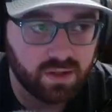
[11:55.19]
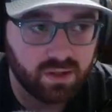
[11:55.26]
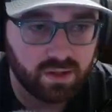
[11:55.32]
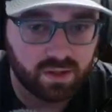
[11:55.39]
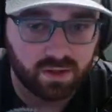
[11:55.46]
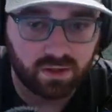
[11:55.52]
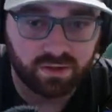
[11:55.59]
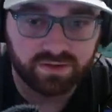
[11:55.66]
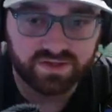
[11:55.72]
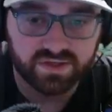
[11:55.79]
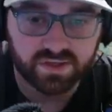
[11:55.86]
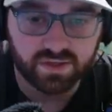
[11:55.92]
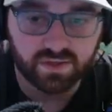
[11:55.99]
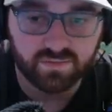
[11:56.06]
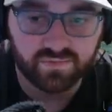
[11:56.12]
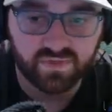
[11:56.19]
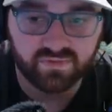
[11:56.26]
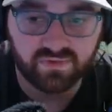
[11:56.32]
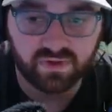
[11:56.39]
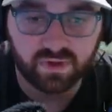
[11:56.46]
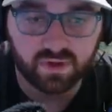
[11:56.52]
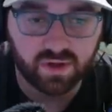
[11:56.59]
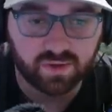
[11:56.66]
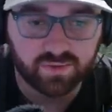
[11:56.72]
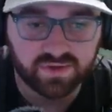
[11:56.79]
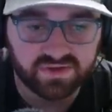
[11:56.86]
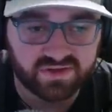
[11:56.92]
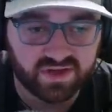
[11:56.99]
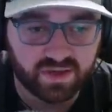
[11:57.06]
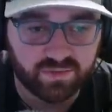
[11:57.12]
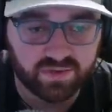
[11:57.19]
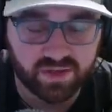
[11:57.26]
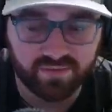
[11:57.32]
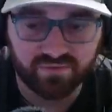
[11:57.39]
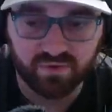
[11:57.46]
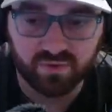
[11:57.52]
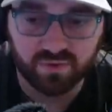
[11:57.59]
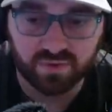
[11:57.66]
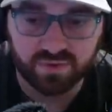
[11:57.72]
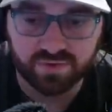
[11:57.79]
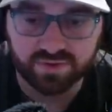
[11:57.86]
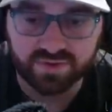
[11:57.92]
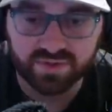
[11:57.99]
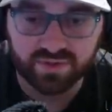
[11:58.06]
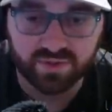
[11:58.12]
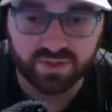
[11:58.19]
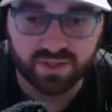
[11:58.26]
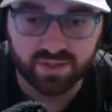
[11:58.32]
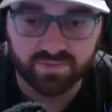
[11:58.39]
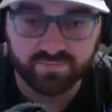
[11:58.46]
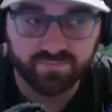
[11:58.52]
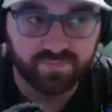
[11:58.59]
And also, if you look up in the top left corner of the screen,